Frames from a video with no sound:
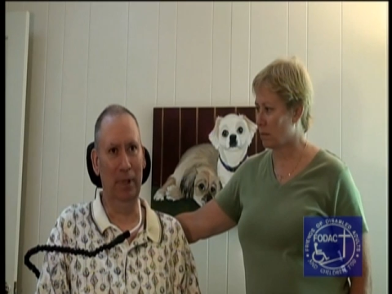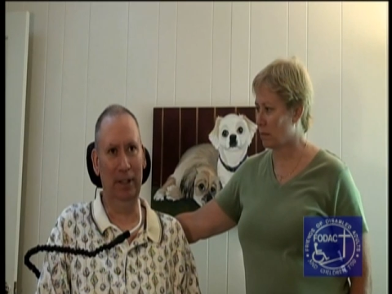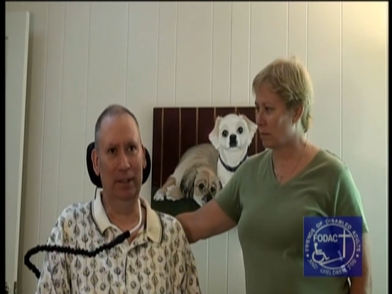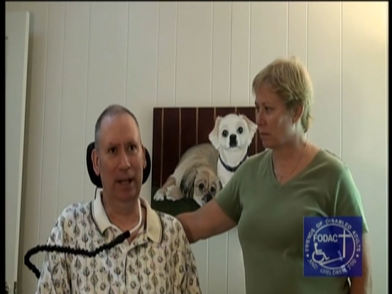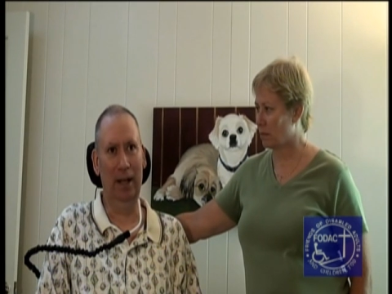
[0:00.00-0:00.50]
Speaker 1: to
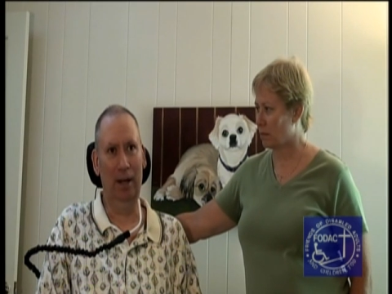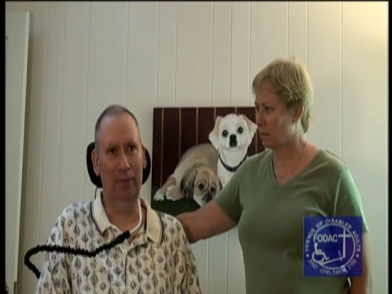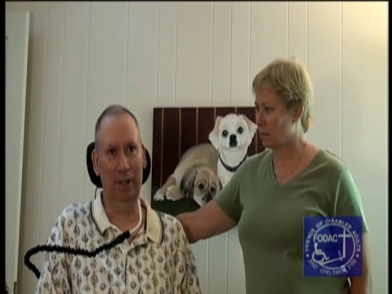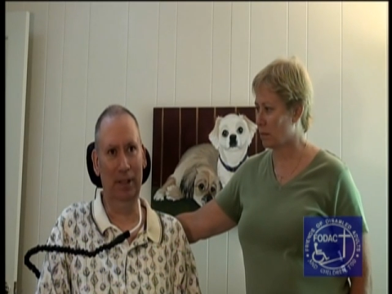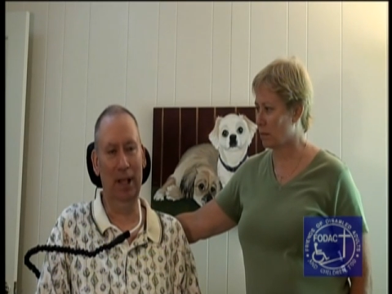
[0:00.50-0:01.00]
take the day off,
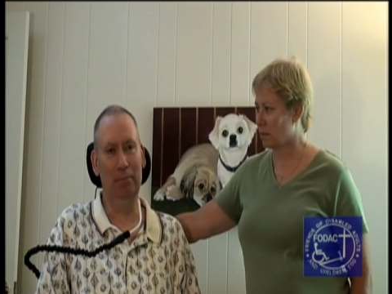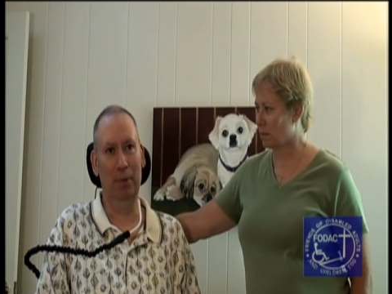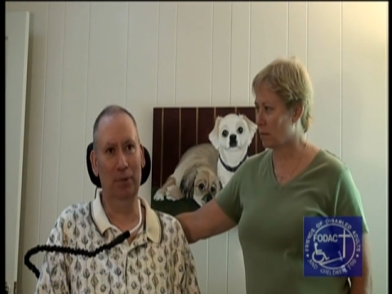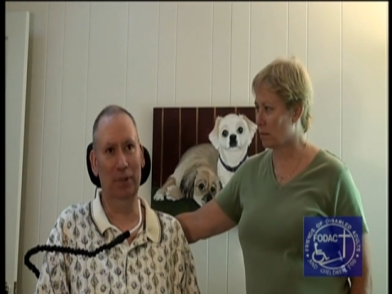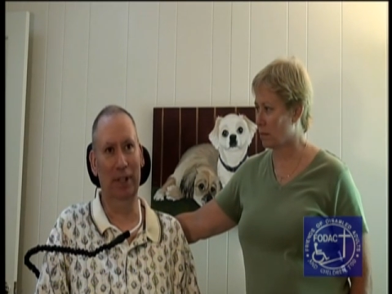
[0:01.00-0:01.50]
and I slept
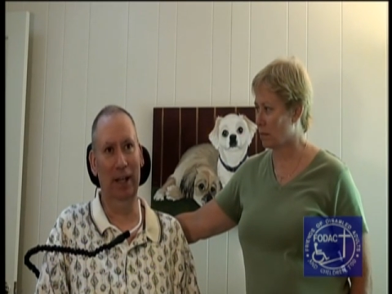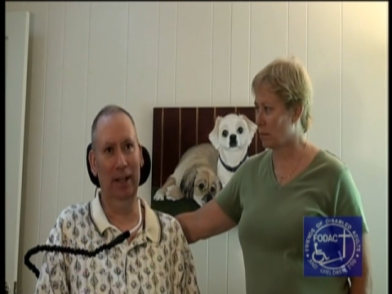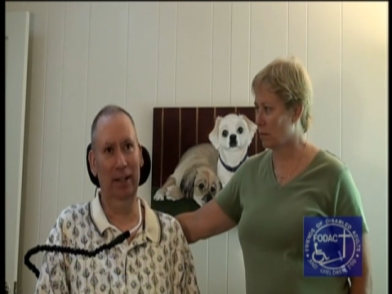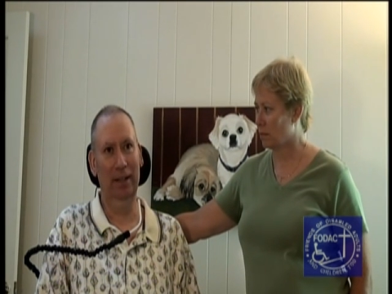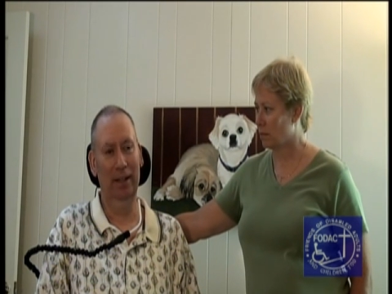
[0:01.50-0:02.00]
most of the
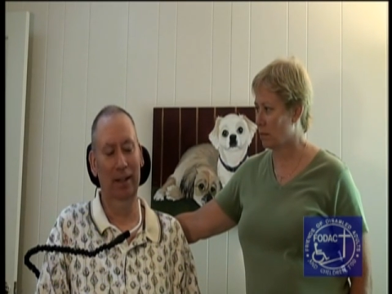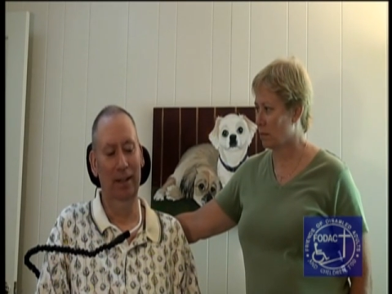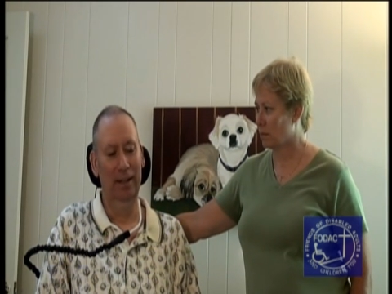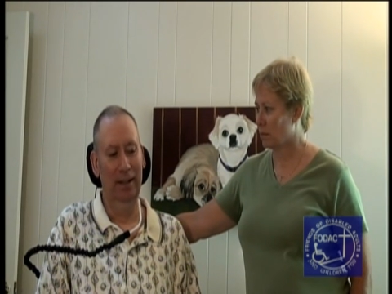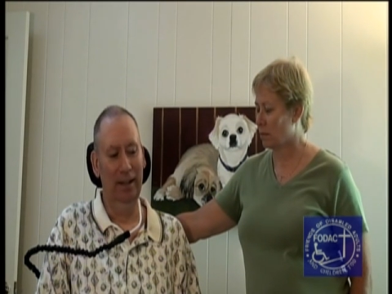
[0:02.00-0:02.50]
day.
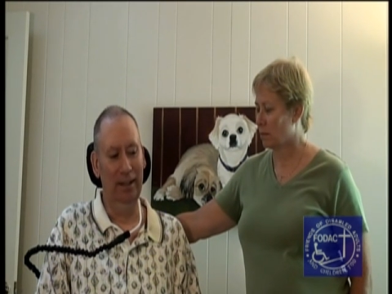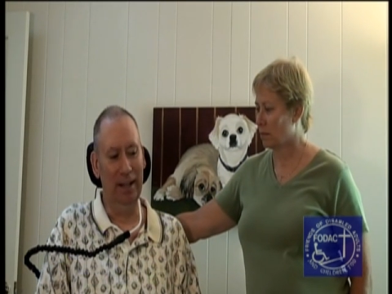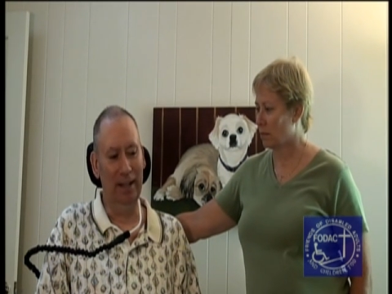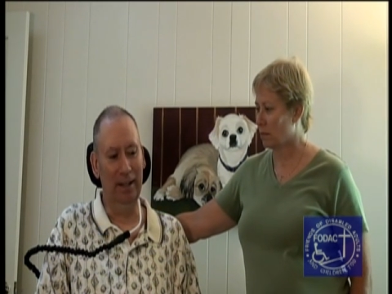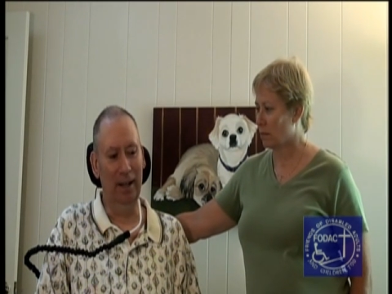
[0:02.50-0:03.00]

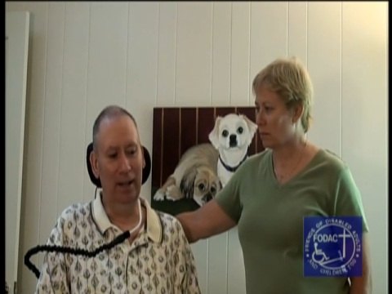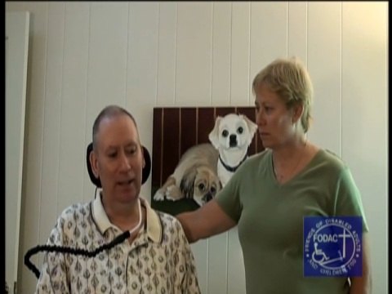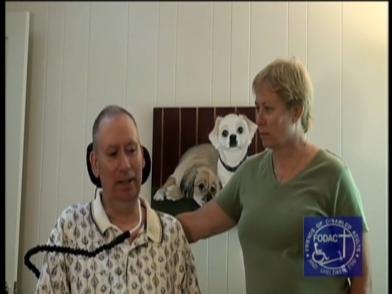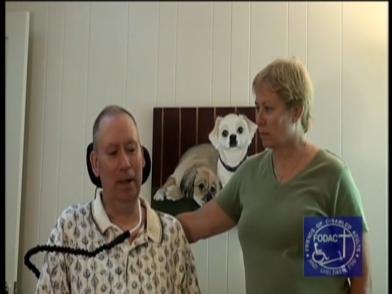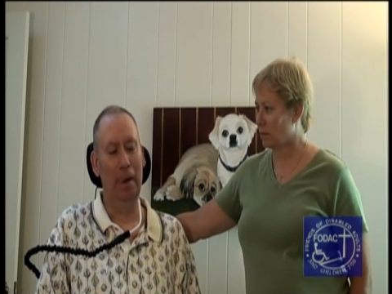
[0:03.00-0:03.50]
And that
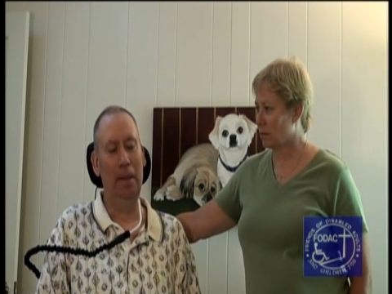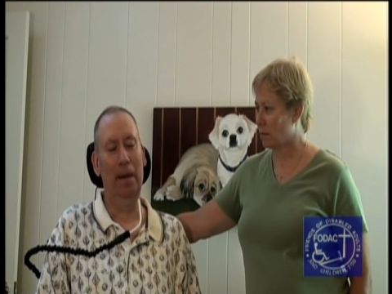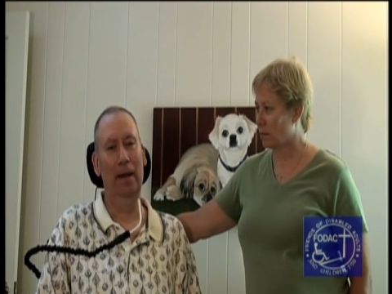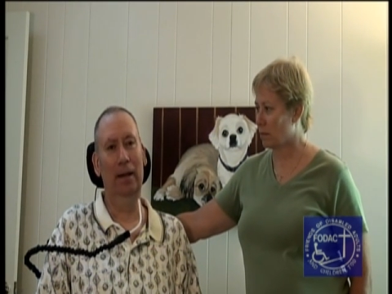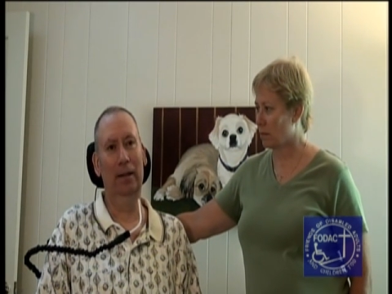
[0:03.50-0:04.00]
night,
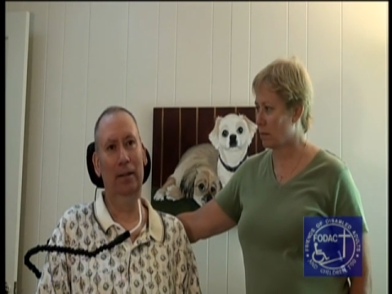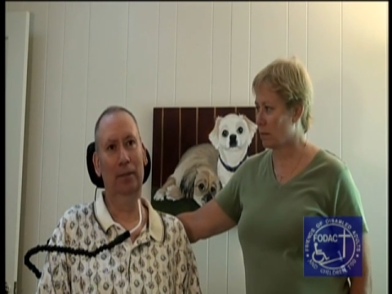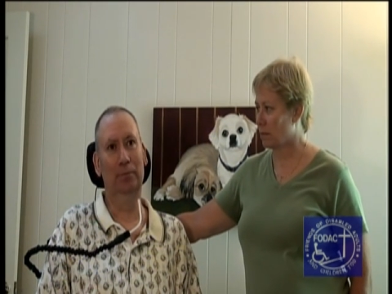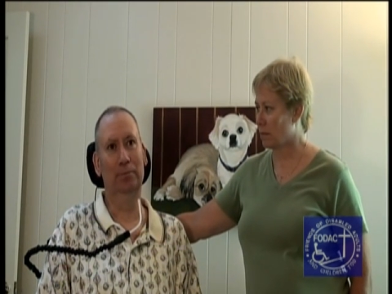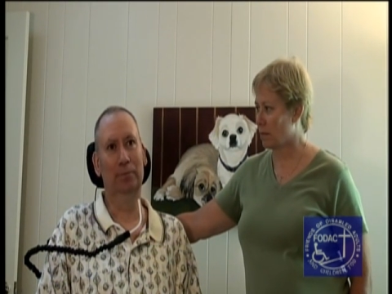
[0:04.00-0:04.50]
uh,
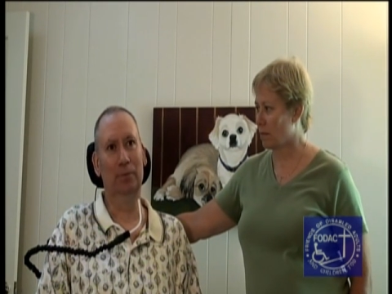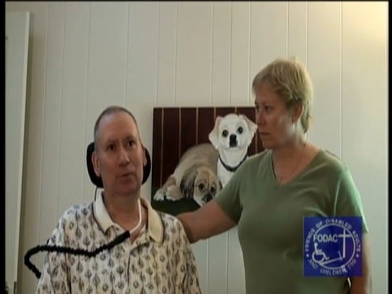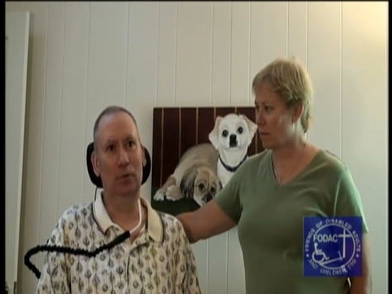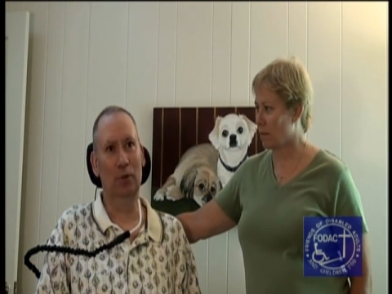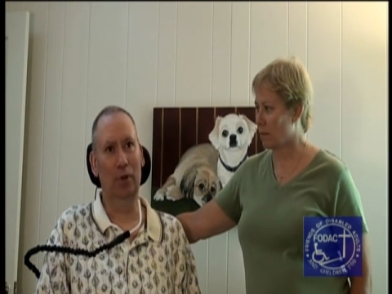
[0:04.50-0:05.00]

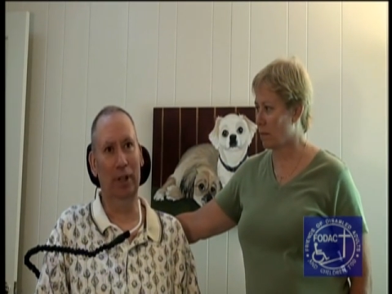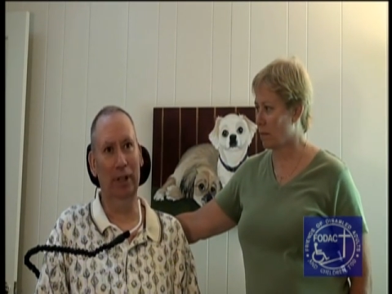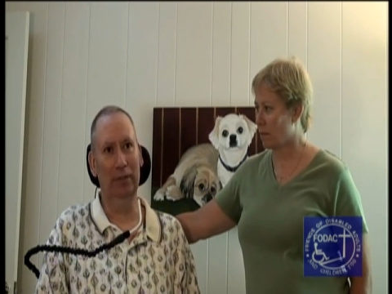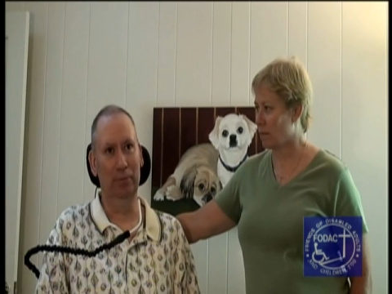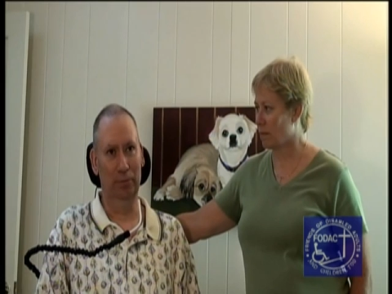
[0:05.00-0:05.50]
started
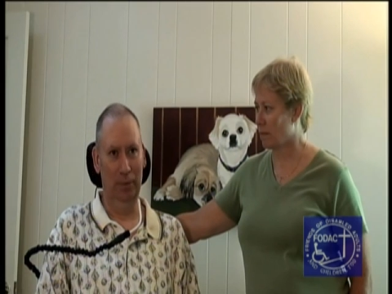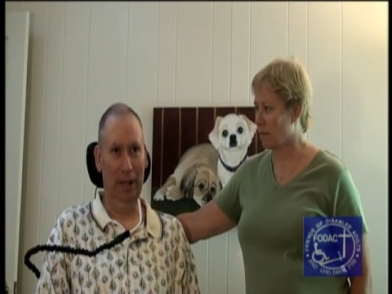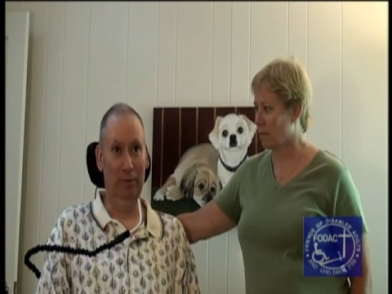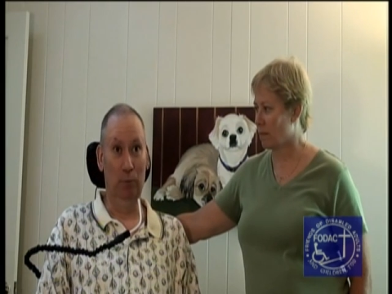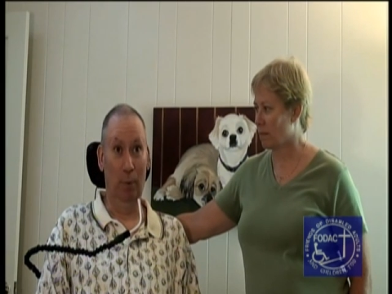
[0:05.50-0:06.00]
getting
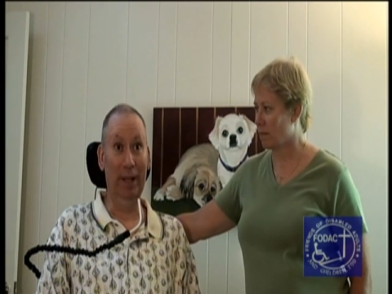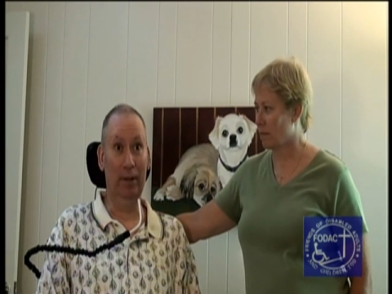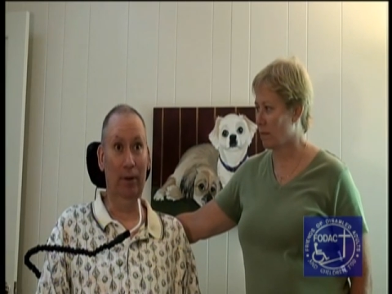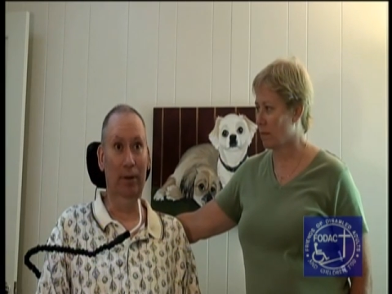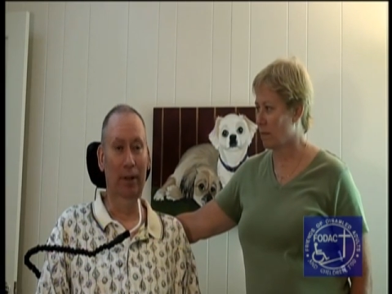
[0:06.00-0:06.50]
even weaker.